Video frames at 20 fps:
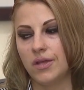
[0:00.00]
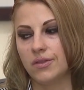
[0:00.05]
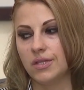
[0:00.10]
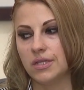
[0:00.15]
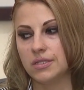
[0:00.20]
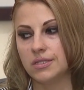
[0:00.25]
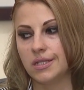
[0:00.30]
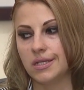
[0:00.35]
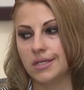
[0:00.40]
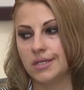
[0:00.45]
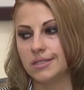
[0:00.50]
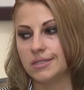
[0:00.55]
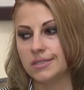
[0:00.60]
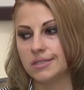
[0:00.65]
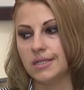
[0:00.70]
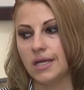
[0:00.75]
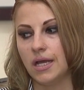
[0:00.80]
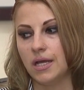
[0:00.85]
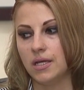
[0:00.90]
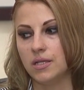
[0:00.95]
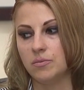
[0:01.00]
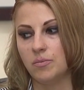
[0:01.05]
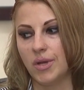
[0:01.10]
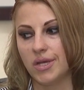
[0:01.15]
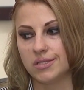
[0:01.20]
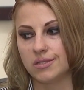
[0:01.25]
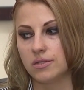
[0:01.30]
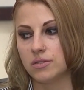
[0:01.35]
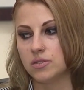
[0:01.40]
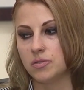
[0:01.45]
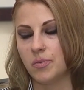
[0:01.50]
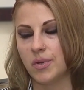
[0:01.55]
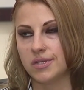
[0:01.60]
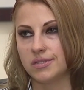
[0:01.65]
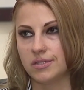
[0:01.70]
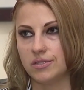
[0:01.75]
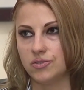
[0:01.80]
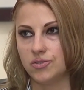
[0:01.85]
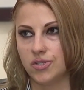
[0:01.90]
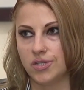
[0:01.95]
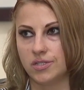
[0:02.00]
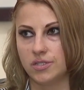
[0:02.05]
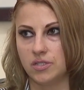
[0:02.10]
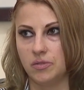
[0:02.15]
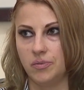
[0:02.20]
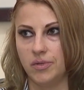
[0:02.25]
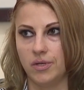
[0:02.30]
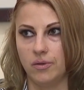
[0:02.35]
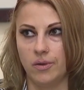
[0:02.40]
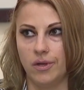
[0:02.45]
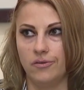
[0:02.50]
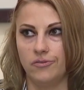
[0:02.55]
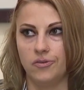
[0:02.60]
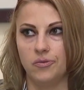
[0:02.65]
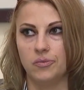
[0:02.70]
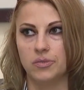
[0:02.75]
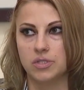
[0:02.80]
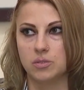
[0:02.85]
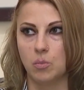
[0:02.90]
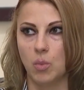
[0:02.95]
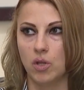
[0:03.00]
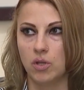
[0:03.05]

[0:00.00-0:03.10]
I think that it's not in my son's best interest to be away from his